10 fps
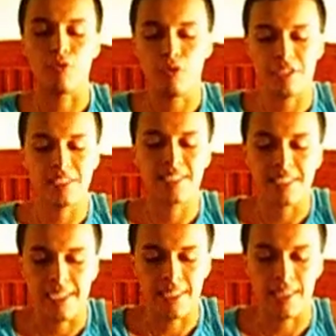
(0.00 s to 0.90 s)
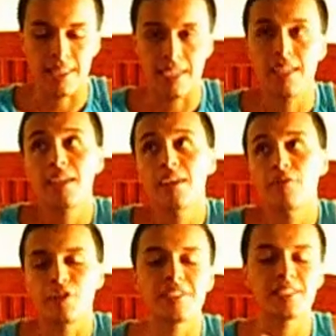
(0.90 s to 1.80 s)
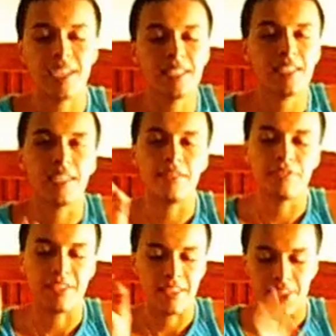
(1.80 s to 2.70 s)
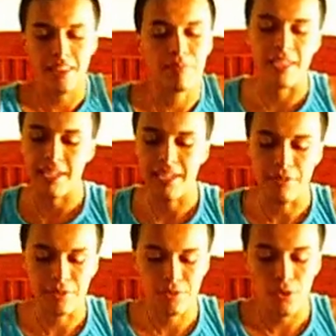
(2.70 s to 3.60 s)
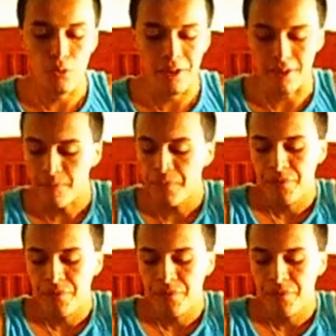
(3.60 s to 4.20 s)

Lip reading: We were just silent, and it was like nothing playing, and it was so weird.